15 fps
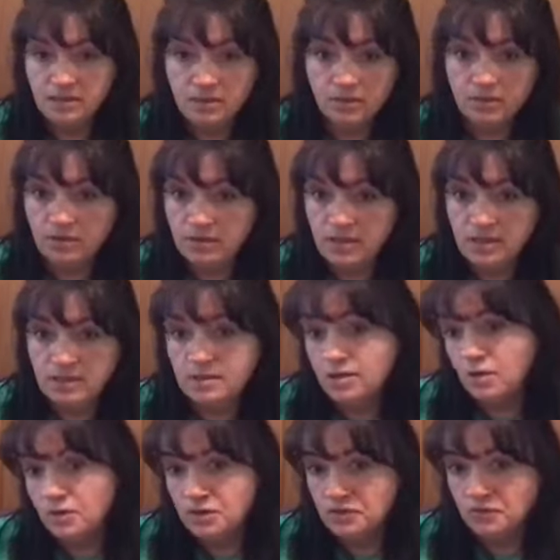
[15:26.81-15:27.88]
certain things
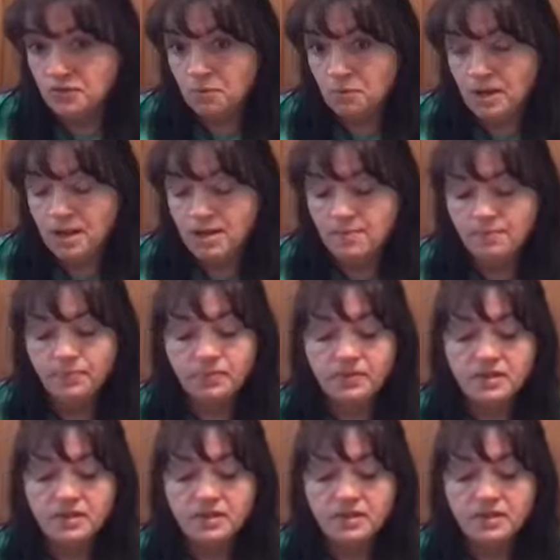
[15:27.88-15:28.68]
go a different way,